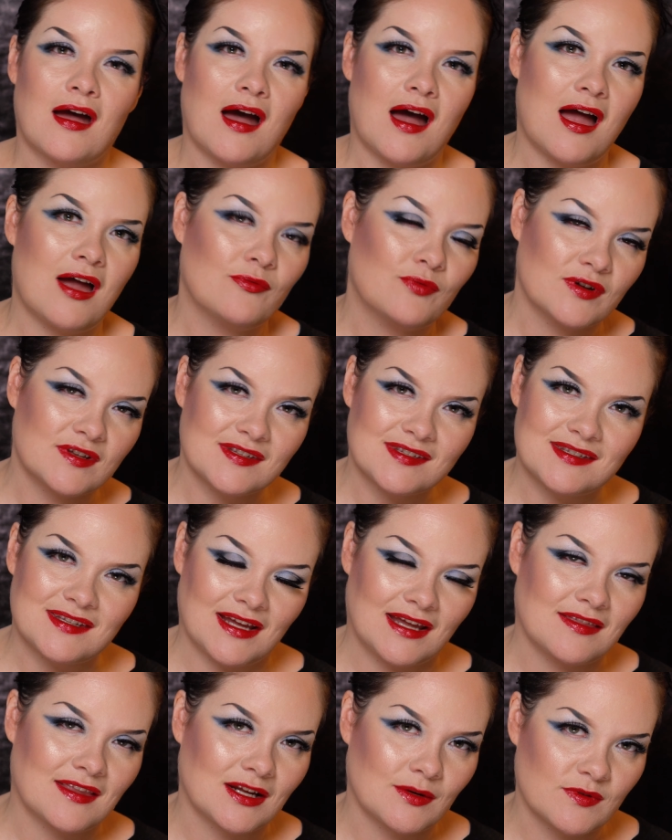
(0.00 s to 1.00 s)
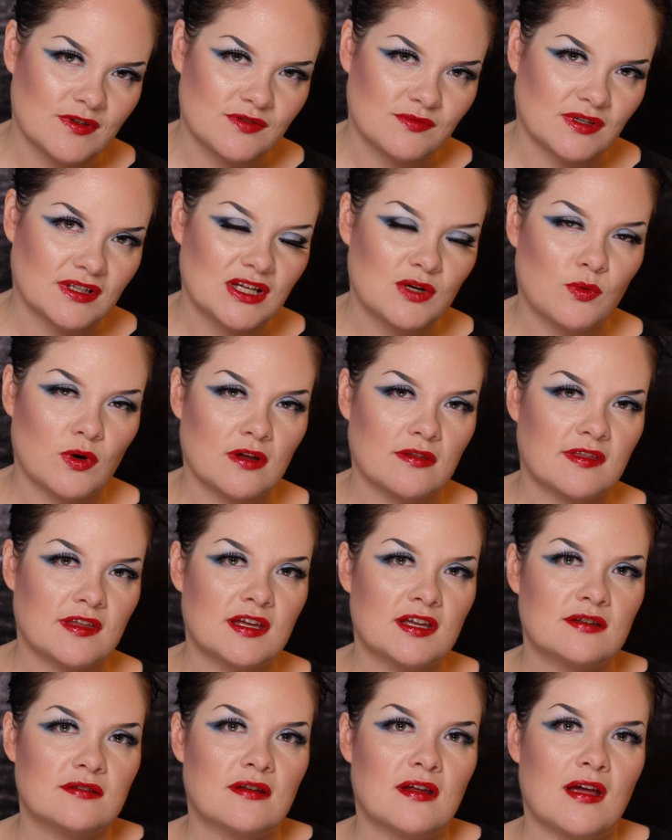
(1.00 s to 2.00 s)
I wouldn't say that it was really worth
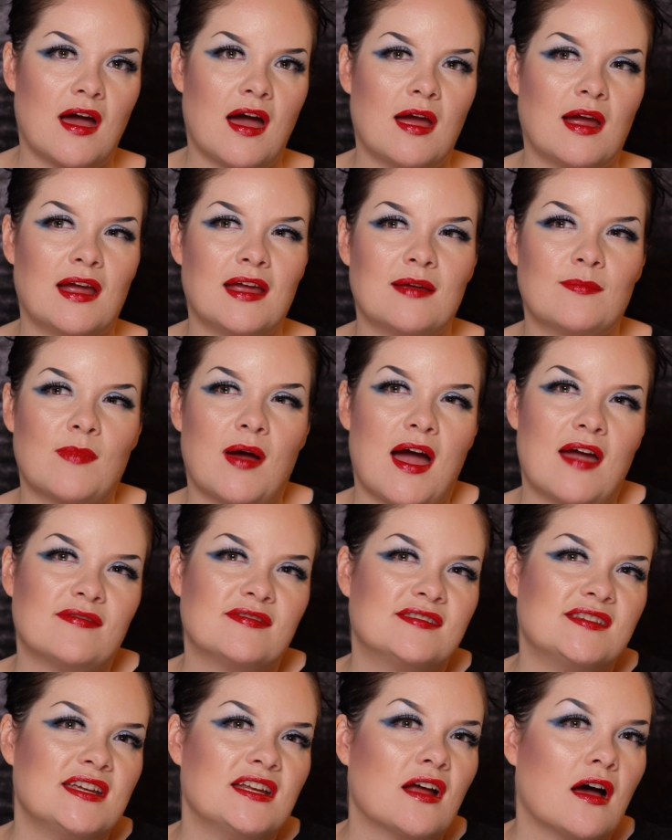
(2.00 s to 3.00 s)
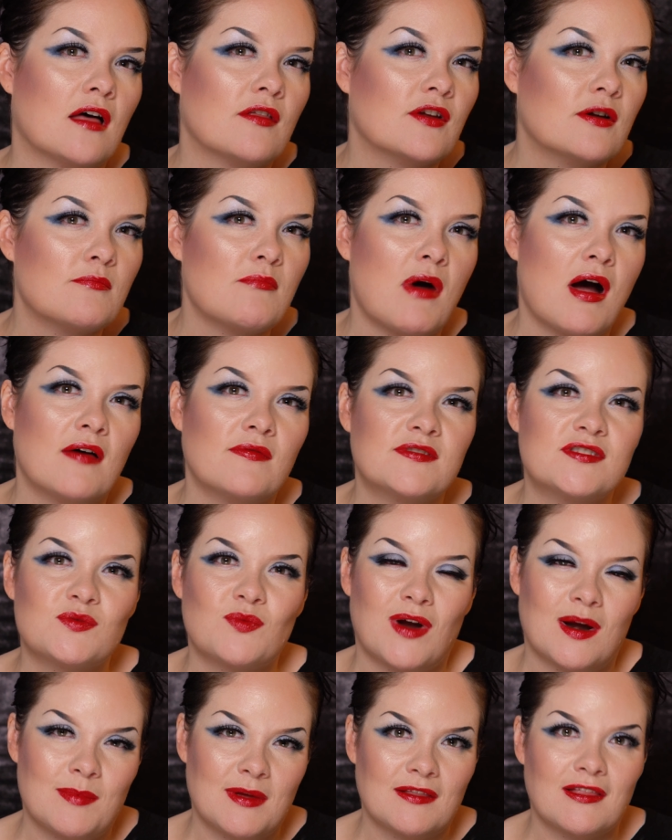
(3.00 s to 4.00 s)
it. I've seen other months
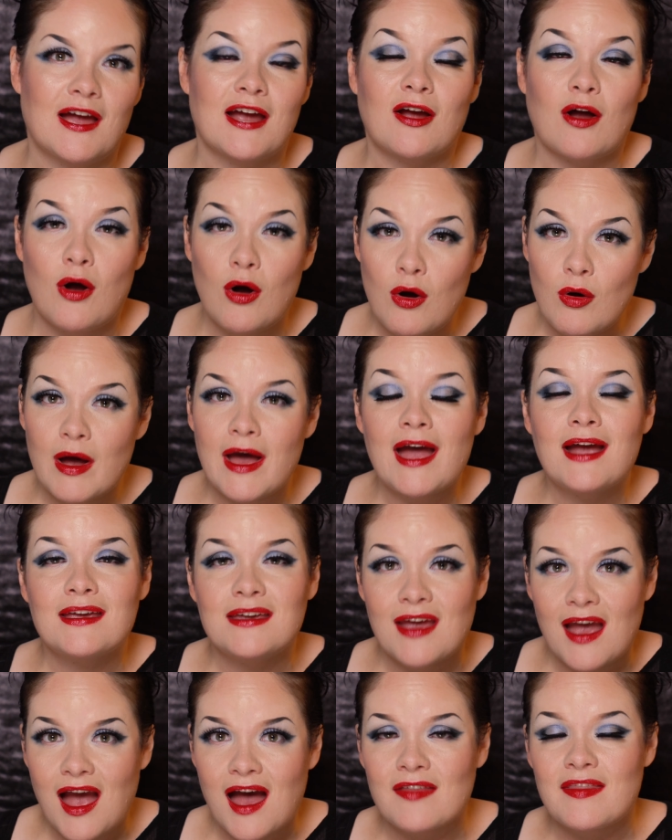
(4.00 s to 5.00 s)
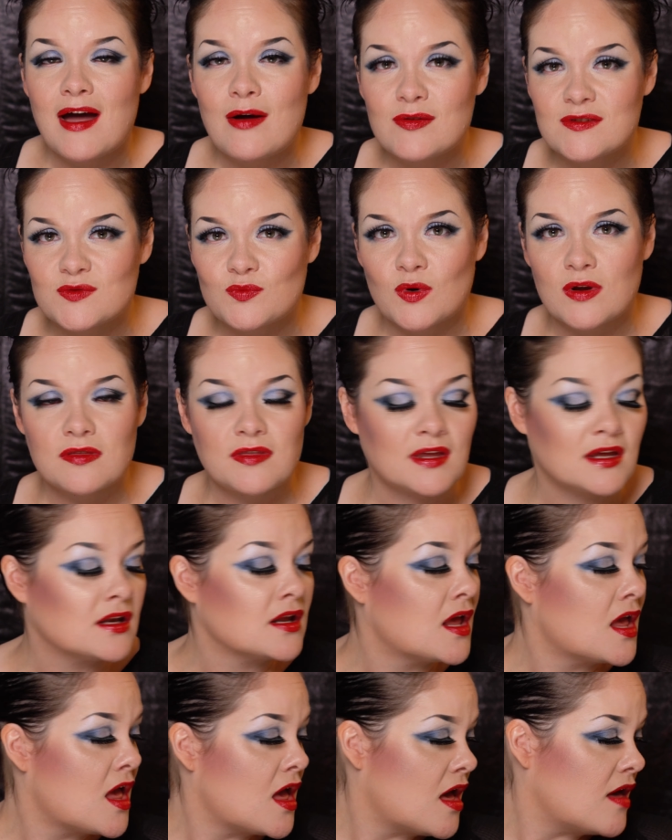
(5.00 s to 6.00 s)
where I'd be like, oh, heck yeah, that was worth
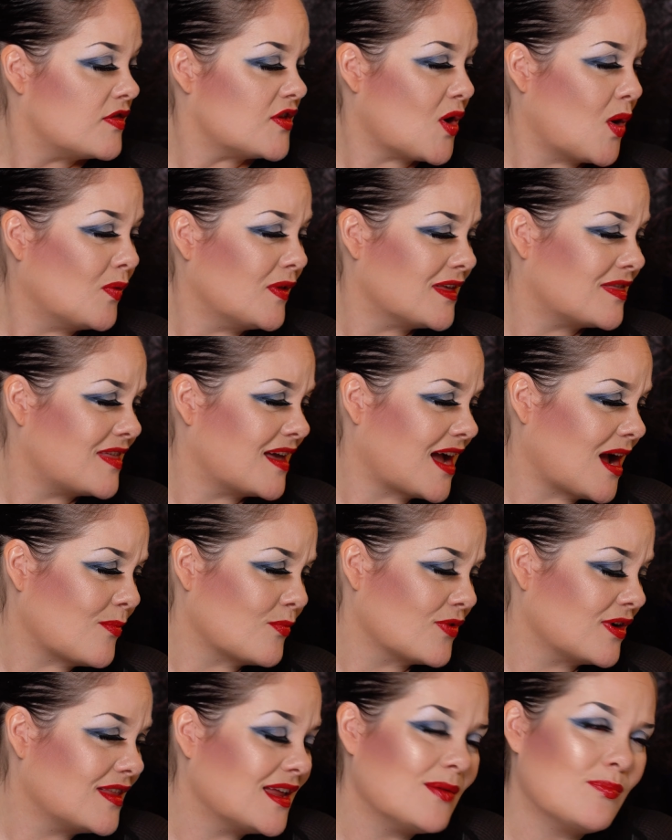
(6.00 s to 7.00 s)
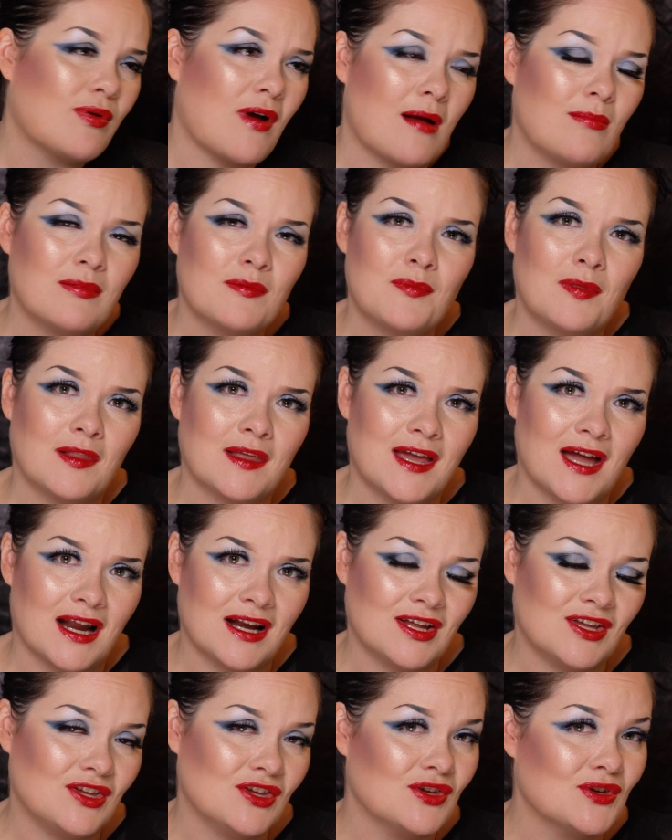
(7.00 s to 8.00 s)
it. The only thing I'm really probably
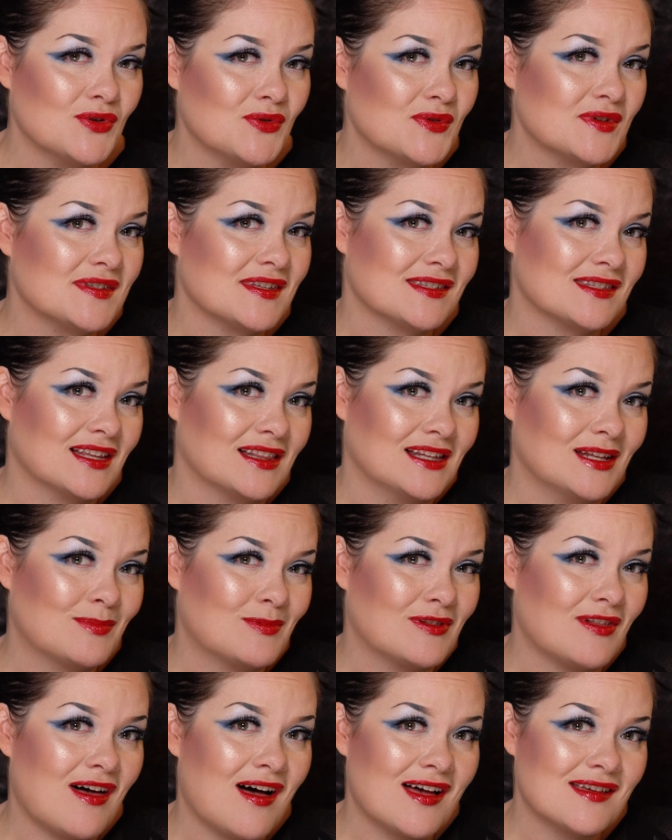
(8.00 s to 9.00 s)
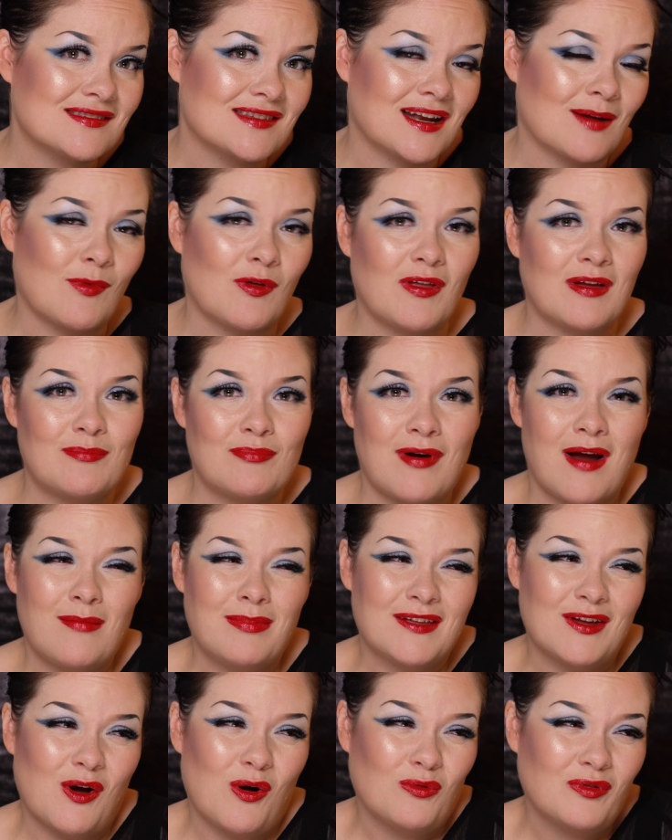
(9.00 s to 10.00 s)
going to use is the lip gloss, and I'm like
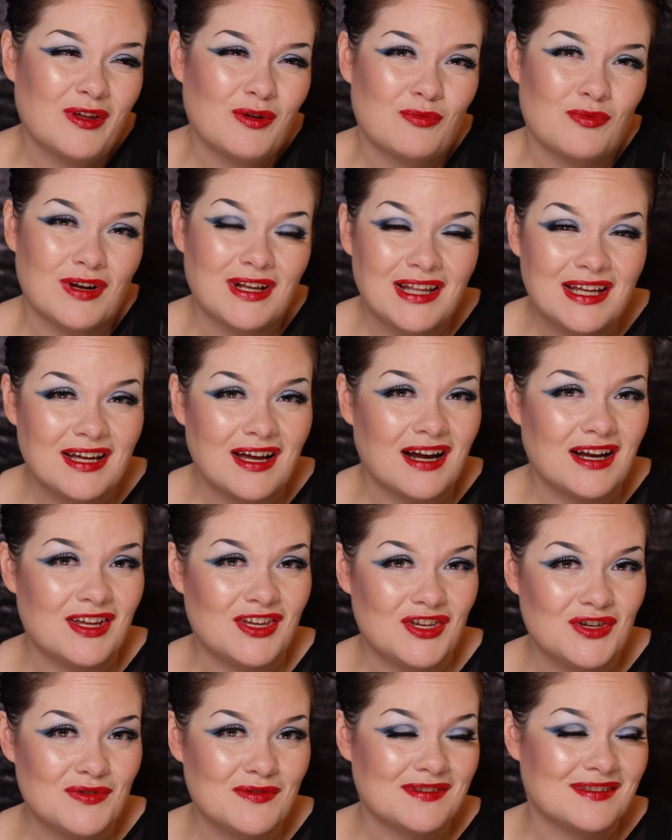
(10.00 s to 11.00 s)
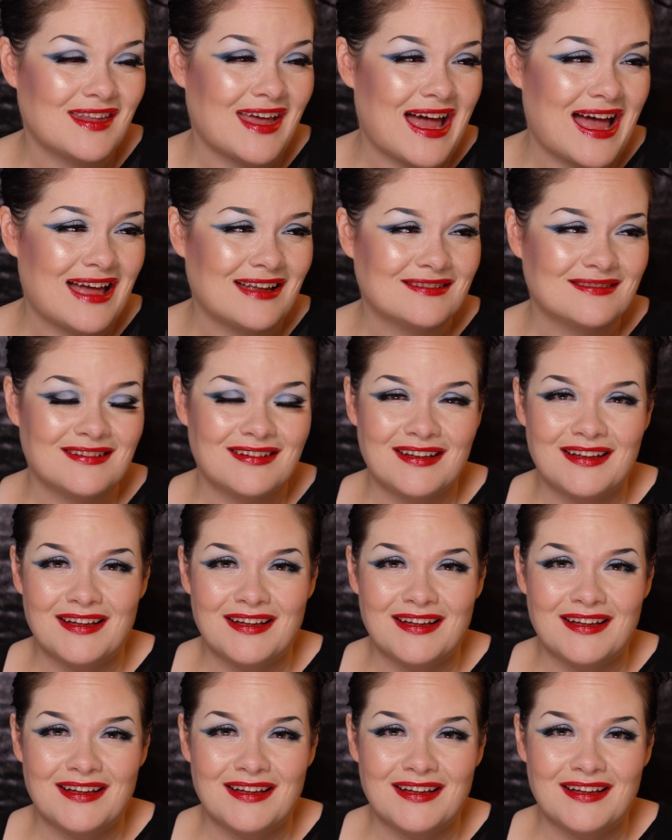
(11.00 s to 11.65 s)
probably only really going to use that